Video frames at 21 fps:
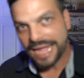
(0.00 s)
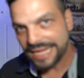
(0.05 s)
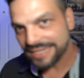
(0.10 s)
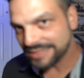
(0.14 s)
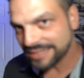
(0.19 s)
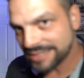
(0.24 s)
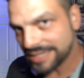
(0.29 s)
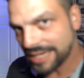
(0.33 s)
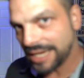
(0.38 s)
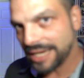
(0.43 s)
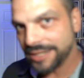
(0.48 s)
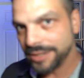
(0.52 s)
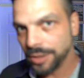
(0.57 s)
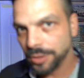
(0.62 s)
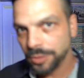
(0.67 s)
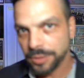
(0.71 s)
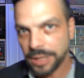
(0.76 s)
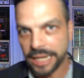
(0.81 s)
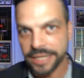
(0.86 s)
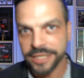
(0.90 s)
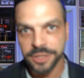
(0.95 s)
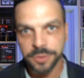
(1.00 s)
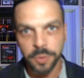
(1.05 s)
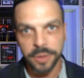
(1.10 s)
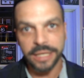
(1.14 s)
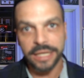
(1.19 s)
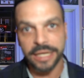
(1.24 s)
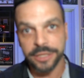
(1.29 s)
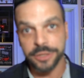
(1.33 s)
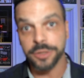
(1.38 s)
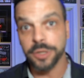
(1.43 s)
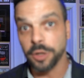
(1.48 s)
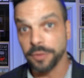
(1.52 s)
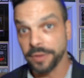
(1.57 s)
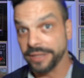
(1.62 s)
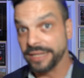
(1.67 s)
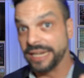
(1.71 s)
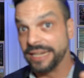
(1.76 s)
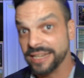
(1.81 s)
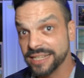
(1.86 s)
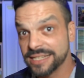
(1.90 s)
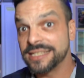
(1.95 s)
As a side note, I just wanted to let you know that
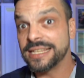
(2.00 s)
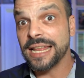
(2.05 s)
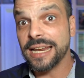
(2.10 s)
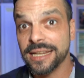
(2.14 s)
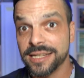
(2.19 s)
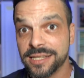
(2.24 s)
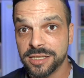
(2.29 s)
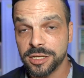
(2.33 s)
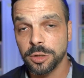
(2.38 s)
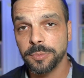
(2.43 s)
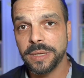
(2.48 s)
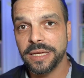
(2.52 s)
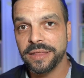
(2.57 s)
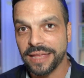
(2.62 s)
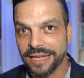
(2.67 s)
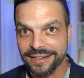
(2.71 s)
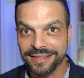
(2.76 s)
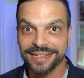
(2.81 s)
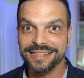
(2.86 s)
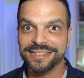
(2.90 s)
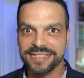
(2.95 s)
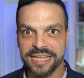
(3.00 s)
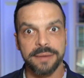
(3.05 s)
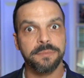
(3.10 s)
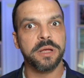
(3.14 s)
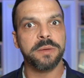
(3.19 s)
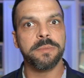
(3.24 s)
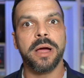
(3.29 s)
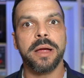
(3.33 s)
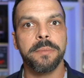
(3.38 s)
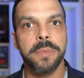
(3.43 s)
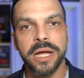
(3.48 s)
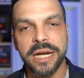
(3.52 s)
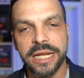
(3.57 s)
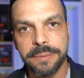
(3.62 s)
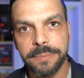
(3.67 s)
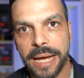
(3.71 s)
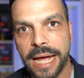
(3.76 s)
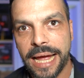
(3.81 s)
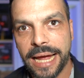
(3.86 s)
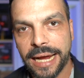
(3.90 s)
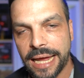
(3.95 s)
they did send this to me. They did send me my money
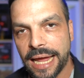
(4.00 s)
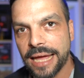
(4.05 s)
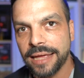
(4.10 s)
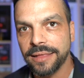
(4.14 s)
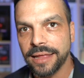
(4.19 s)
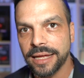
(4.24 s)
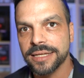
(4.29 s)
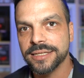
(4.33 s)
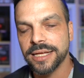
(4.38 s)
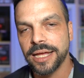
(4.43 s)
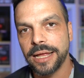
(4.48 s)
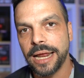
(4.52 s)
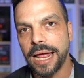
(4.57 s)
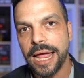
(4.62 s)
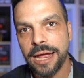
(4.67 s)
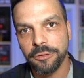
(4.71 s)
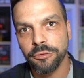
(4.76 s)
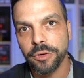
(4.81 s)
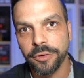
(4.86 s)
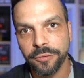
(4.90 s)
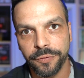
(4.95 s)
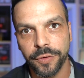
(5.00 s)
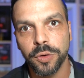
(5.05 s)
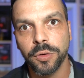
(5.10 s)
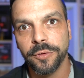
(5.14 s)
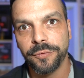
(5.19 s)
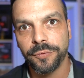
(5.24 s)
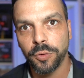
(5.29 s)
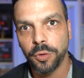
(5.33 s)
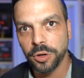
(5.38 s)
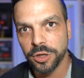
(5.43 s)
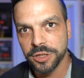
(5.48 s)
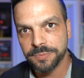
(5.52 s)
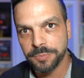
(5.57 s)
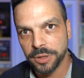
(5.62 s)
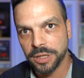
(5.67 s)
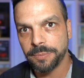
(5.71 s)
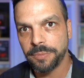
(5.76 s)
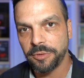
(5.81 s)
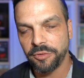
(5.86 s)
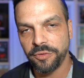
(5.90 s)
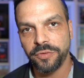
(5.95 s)
back, and they said, hey, review it for us, put
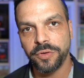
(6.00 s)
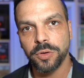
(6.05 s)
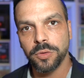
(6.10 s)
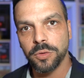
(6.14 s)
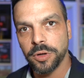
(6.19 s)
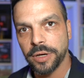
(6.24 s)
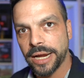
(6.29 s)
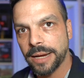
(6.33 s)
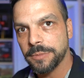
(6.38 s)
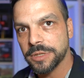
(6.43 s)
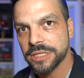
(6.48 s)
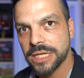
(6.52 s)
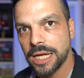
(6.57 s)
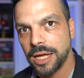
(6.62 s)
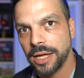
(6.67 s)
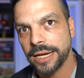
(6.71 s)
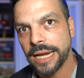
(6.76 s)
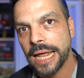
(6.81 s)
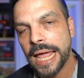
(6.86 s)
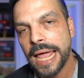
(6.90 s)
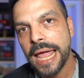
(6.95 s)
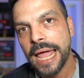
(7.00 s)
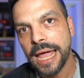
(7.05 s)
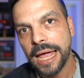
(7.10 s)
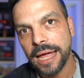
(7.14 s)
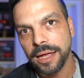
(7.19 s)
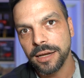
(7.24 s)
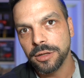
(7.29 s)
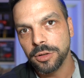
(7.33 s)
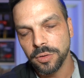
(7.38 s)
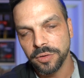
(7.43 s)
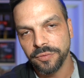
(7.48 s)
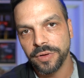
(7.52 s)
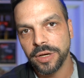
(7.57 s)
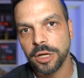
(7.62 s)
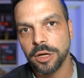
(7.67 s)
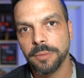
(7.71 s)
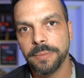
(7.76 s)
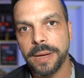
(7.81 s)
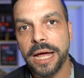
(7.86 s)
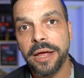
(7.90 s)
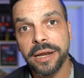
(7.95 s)
up a review on Amazon, and do a
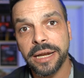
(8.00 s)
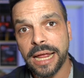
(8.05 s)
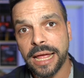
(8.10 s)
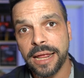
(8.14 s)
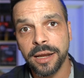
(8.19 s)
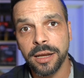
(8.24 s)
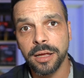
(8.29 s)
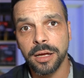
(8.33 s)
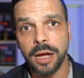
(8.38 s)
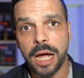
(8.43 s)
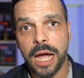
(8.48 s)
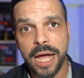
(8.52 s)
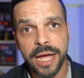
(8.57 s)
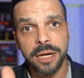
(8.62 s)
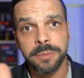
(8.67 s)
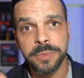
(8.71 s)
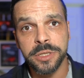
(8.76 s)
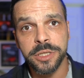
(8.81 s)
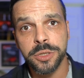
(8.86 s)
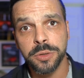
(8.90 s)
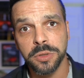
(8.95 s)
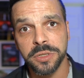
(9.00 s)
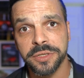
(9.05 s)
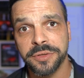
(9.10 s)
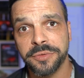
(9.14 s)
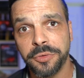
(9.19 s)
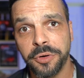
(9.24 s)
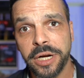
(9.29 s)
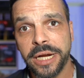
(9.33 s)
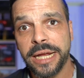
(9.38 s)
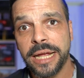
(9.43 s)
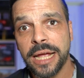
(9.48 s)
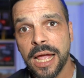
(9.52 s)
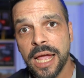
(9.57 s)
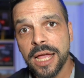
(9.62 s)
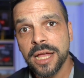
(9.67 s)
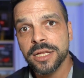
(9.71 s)
video about it, and the item is yours free.